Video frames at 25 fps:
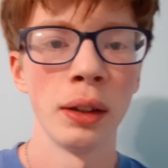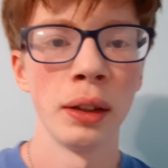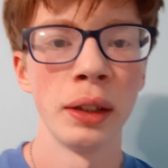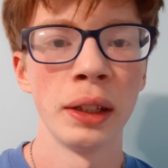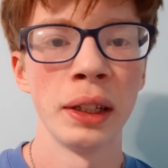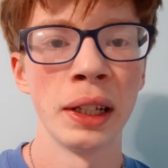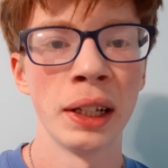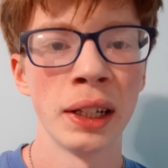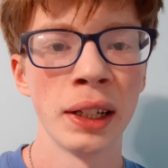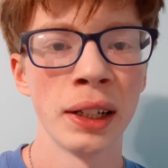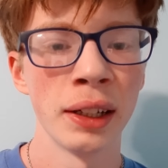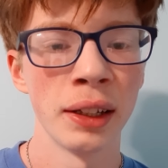
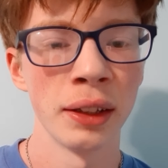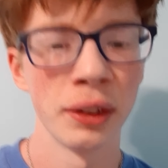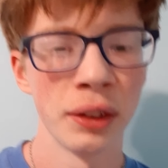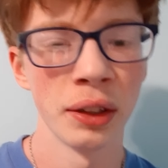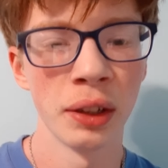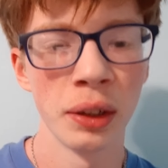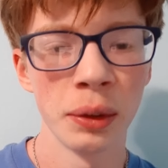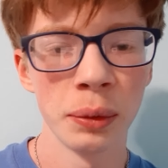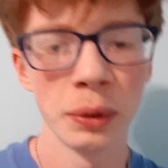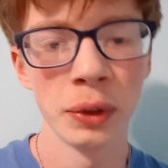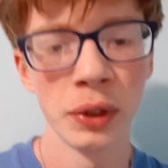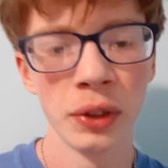yeah guys, I
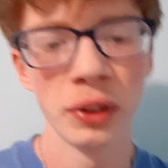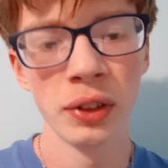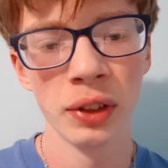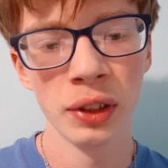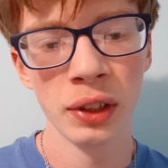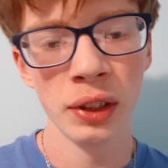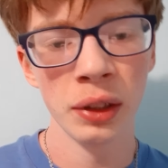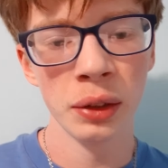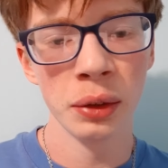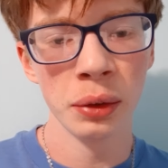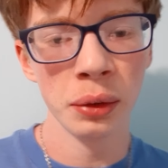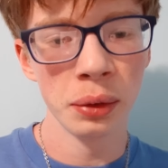hope to
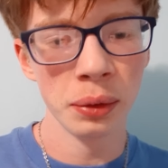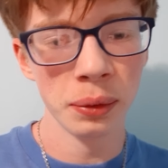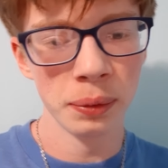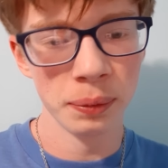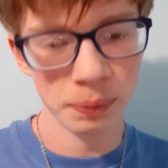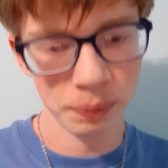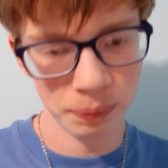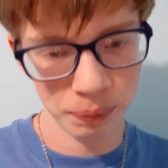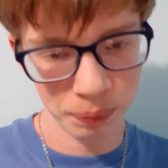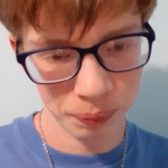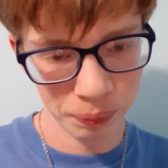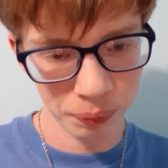see you
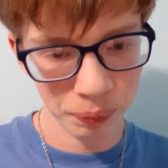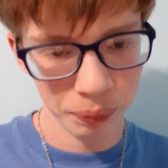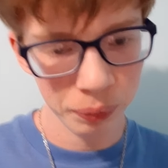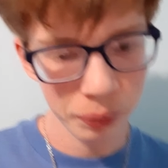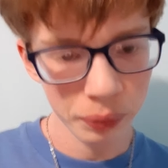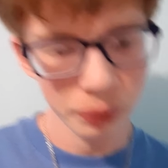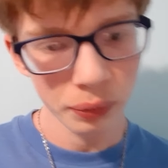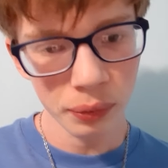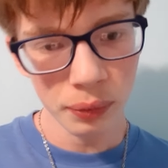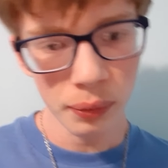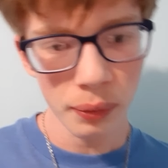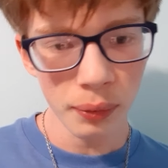
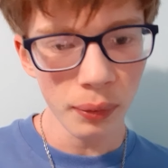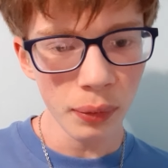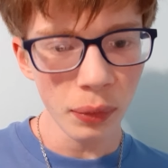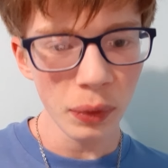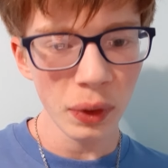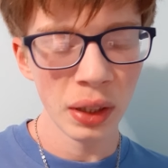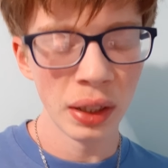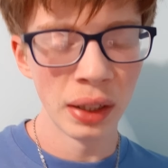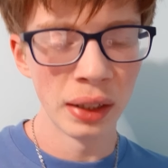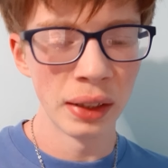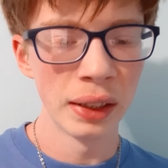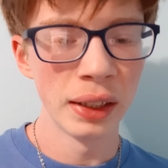
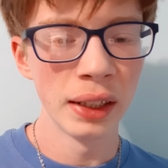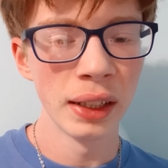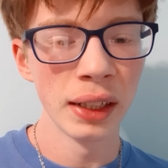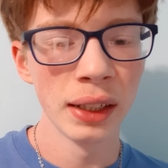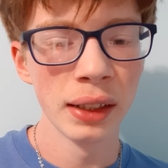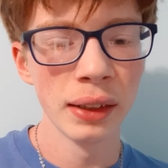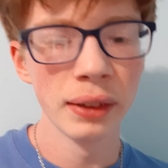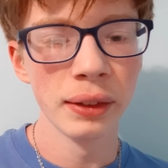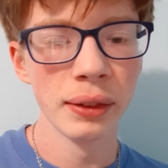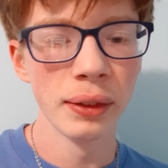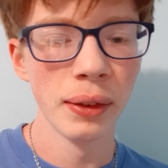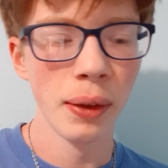
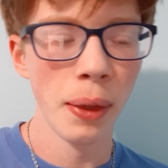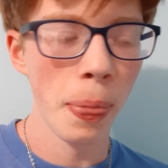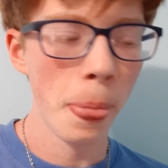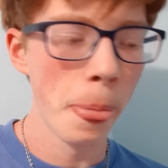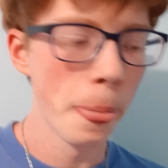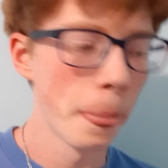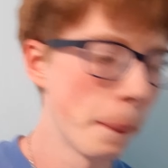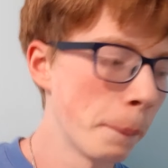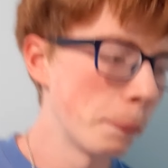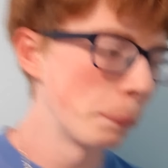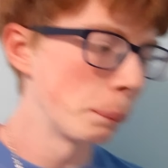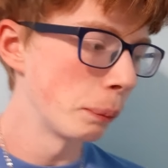again
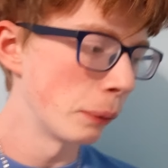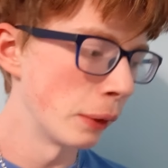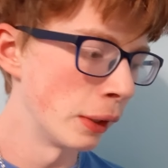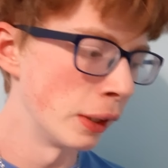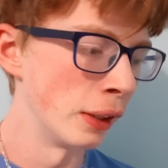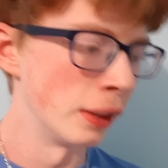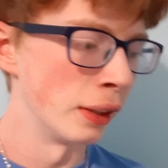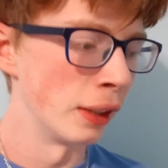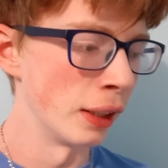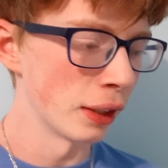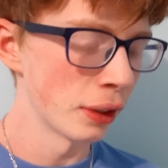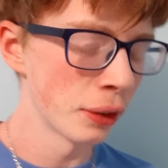
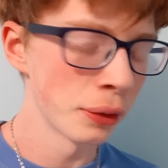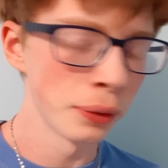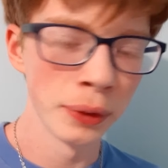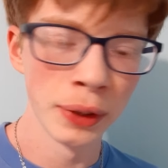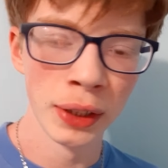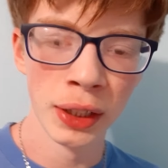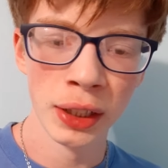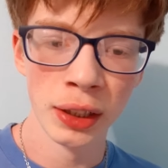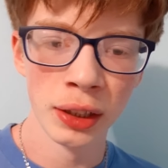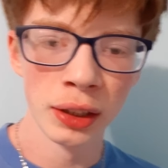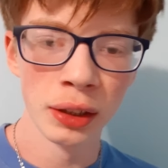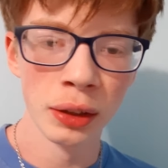next
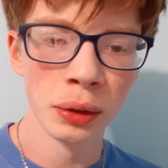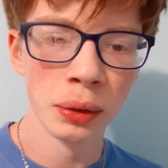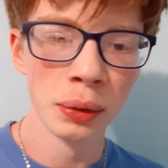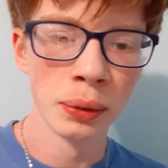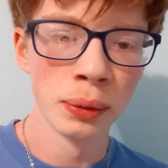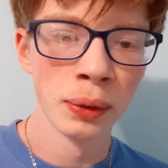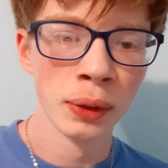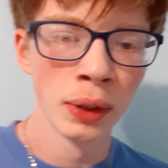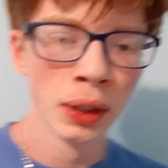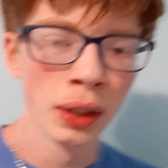video.